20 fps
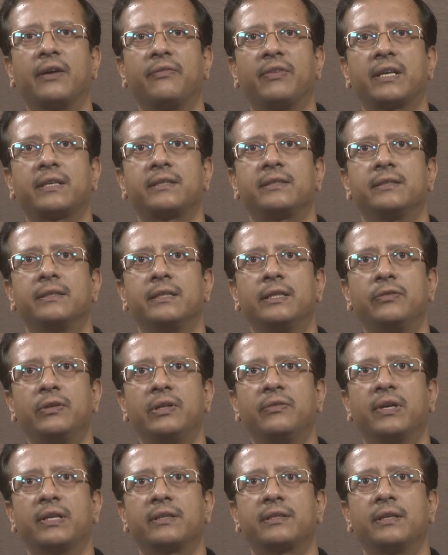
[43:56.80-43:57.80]
it affects
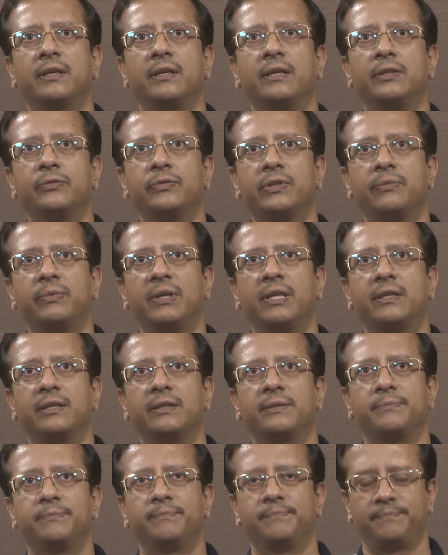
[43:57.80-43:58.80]
universal
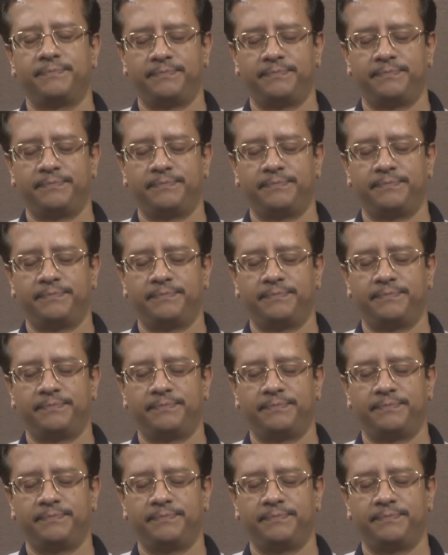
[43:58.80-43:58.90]
usability.